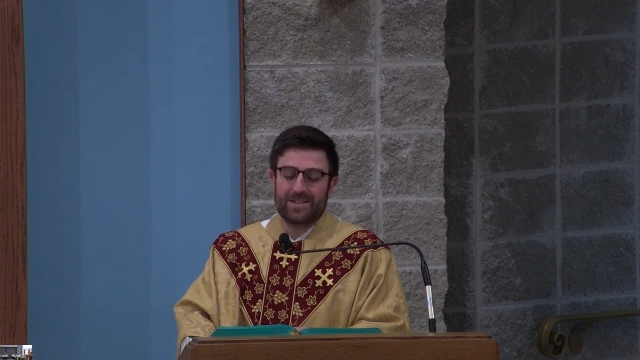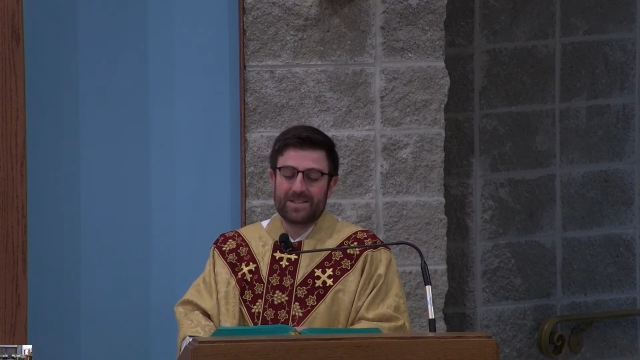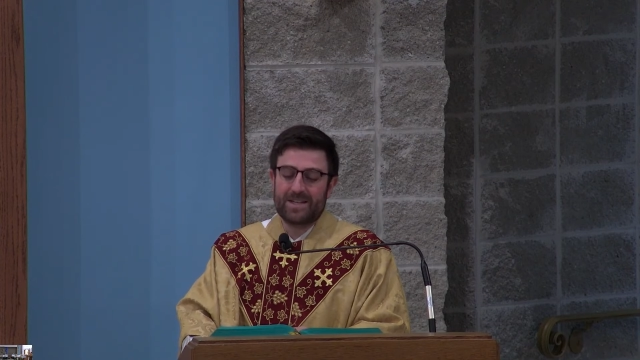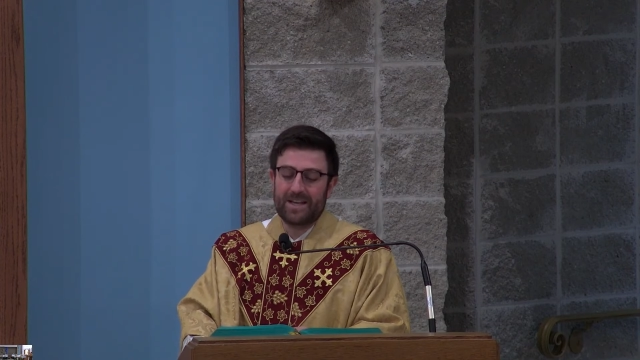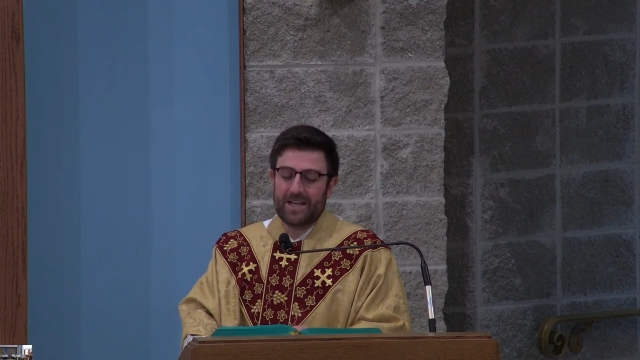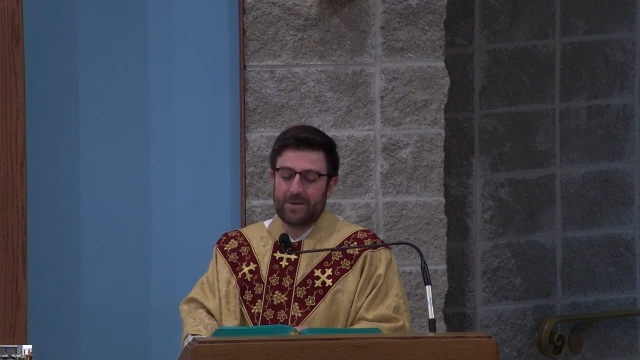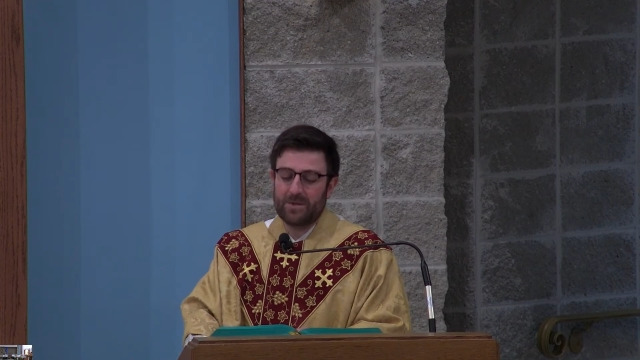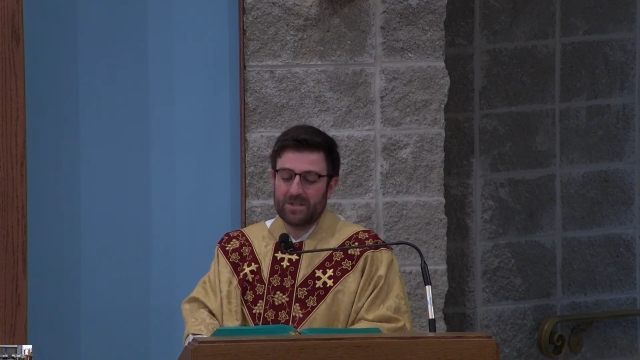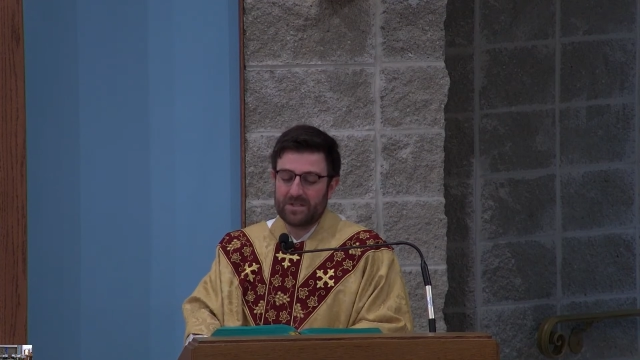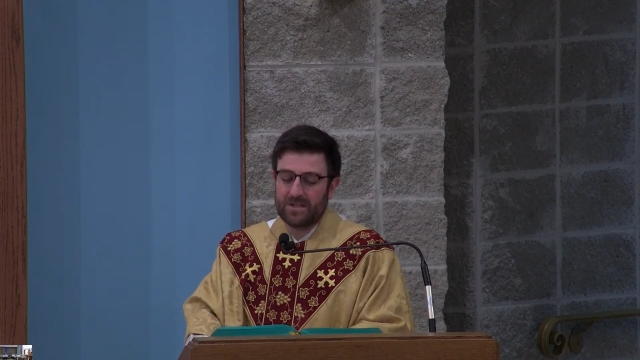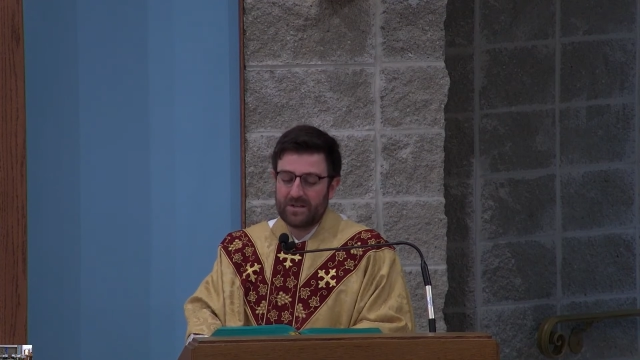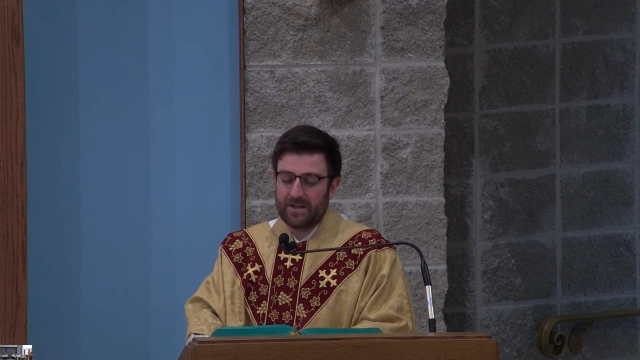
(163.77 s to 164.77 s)
They said that he
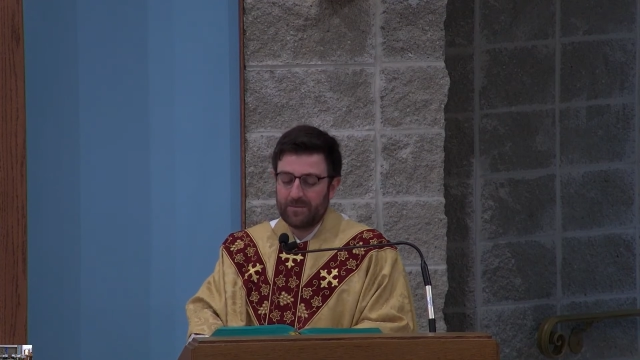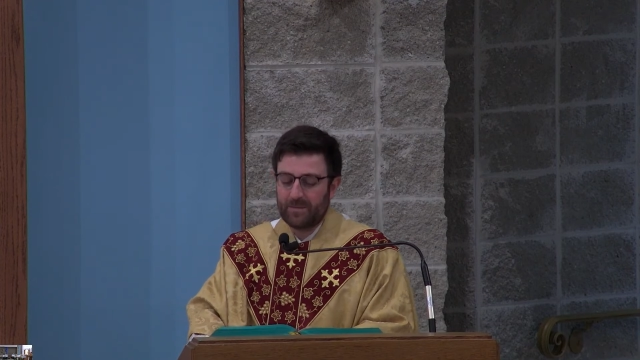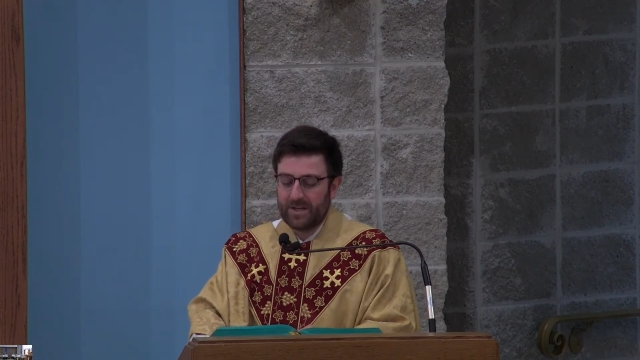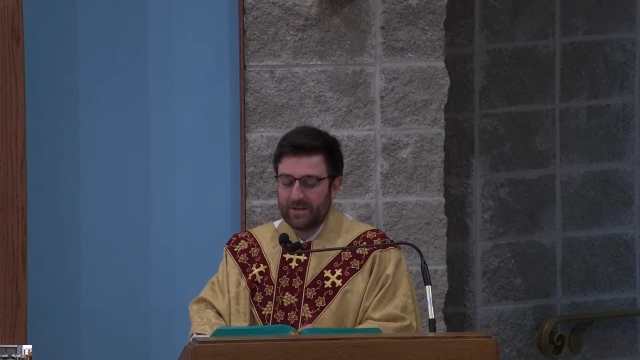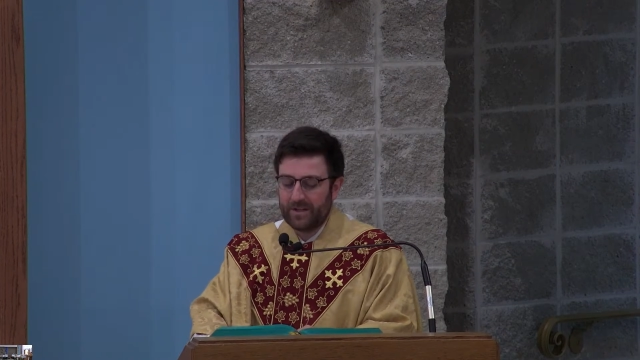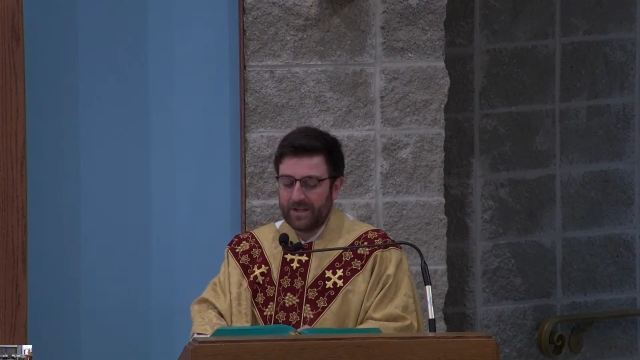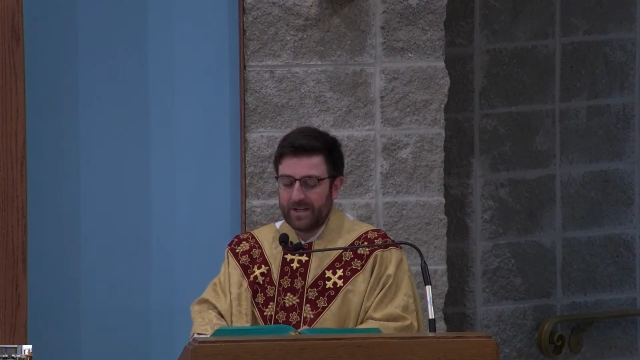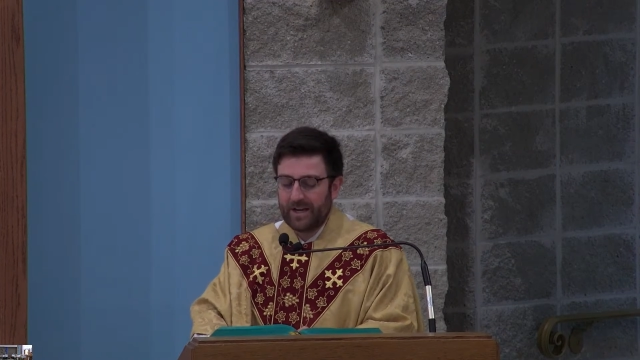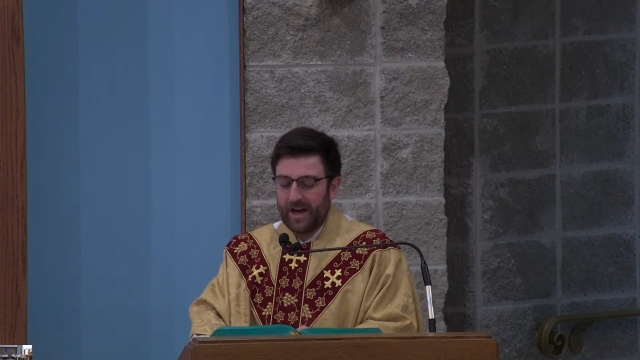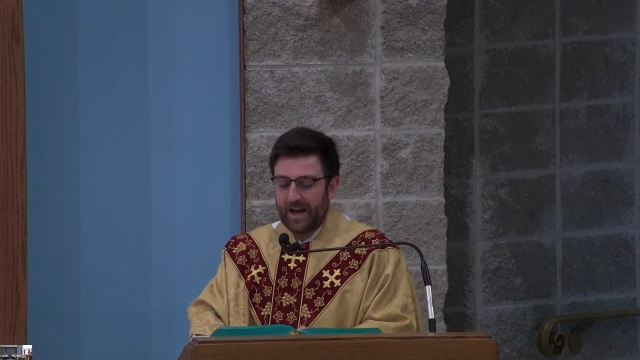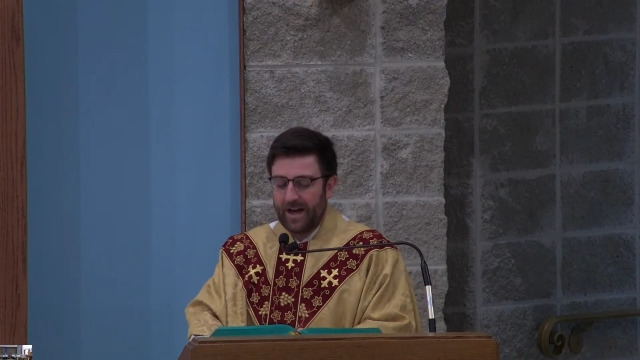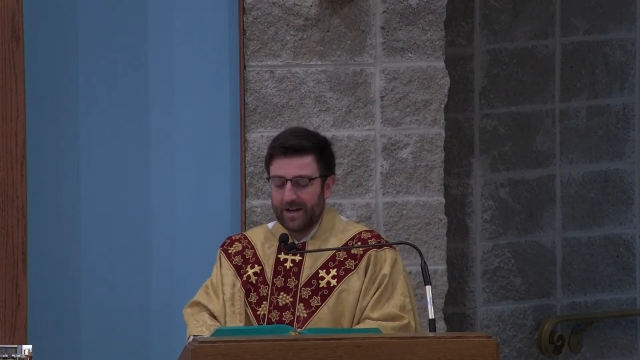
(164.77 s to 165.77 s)
was merely
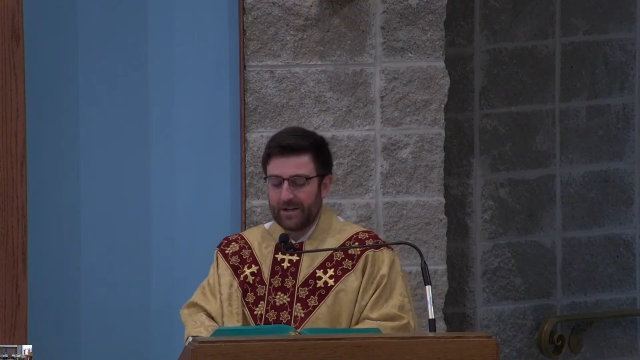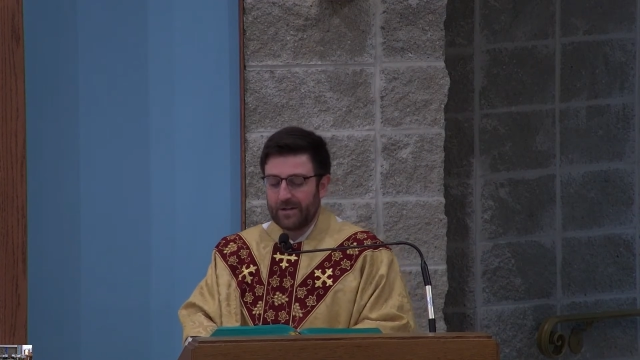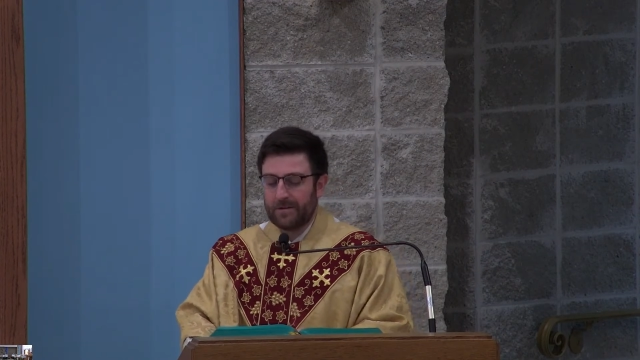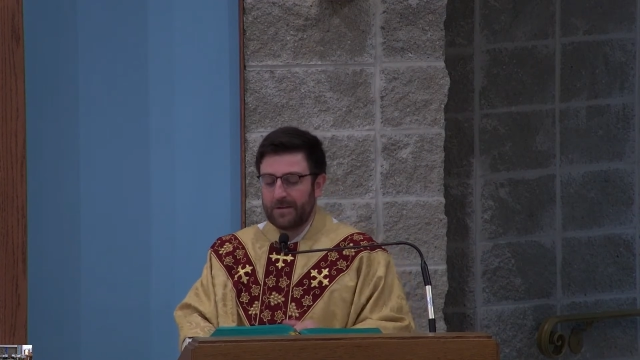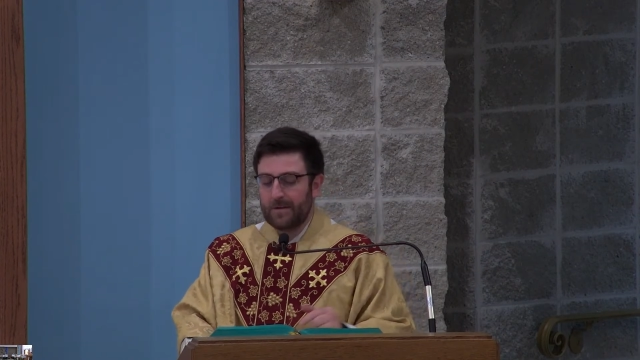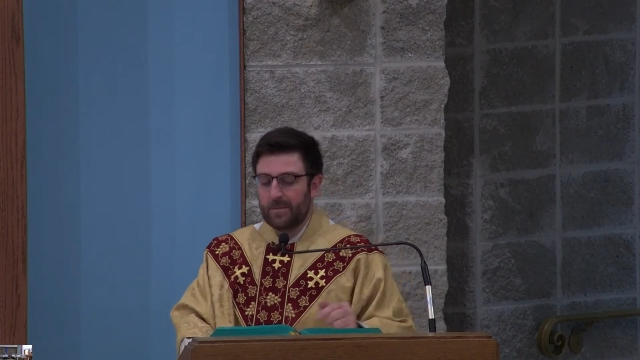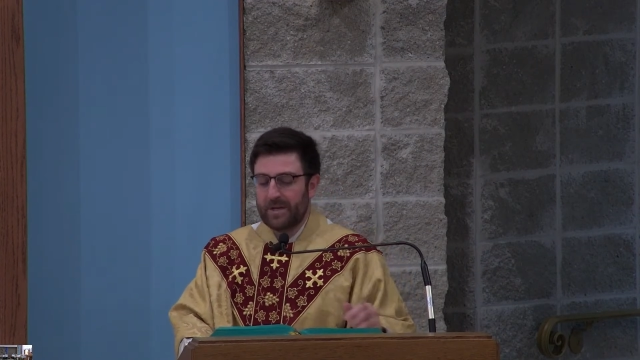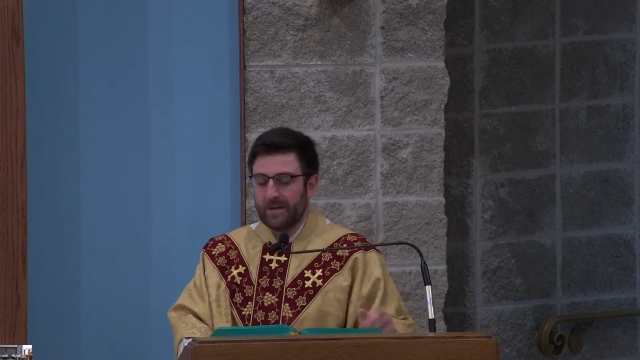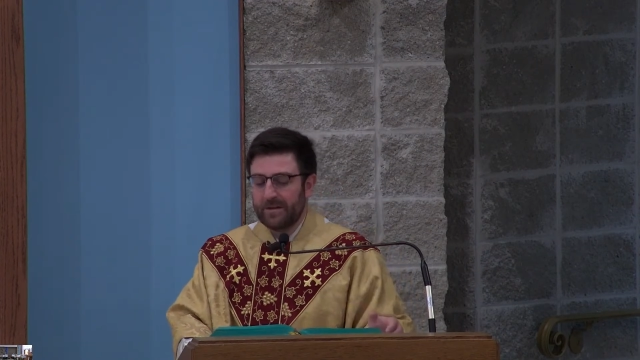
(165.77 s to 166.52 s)
God under the